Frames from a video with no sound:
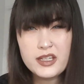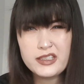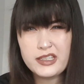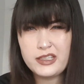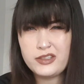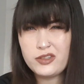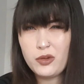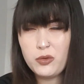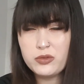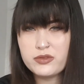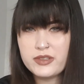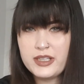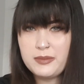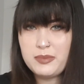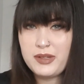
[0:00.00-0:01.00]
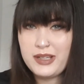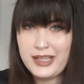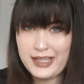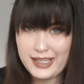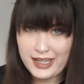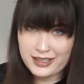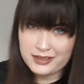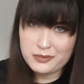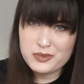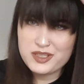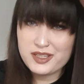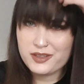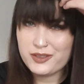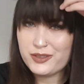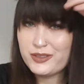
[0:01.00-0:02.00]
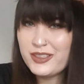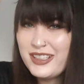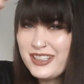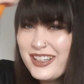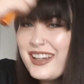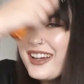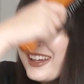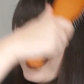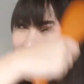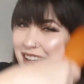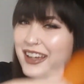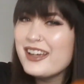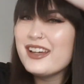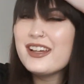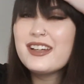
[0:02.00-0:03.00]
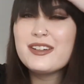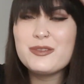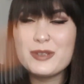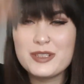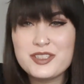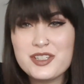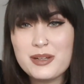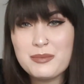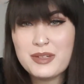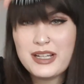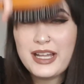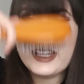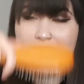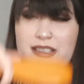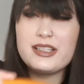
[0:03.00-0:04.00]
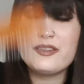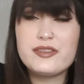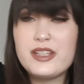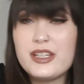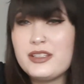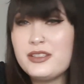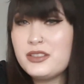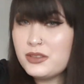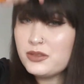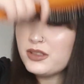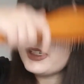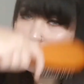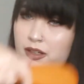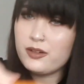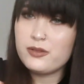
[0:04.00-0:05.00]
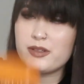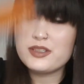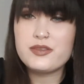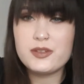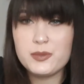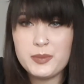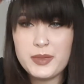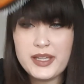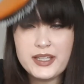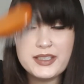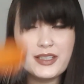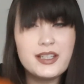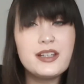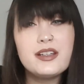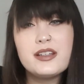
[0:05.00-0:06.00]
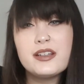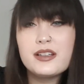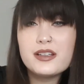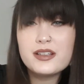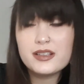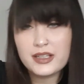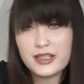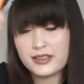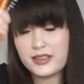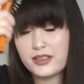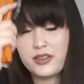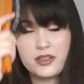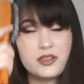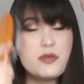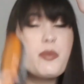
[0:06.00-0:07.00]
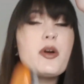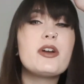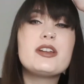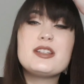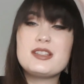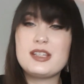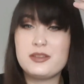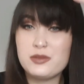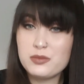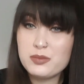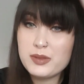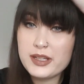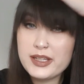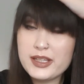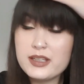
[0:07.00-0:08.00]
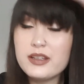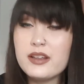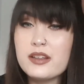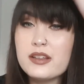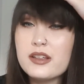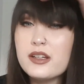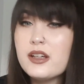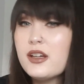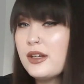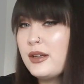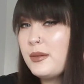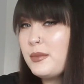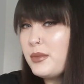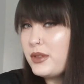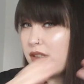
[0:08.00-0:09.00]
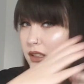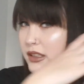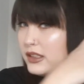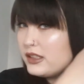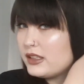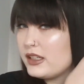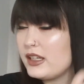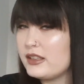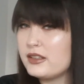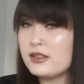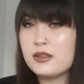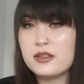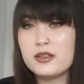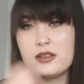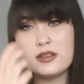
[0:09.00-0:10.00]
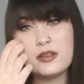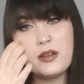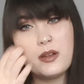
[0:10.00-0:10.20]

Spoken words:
They don't really play Gangnam Style though, which I'm glad. If they do, I always feel bad. Like the Dutch parties, they do play it, but at the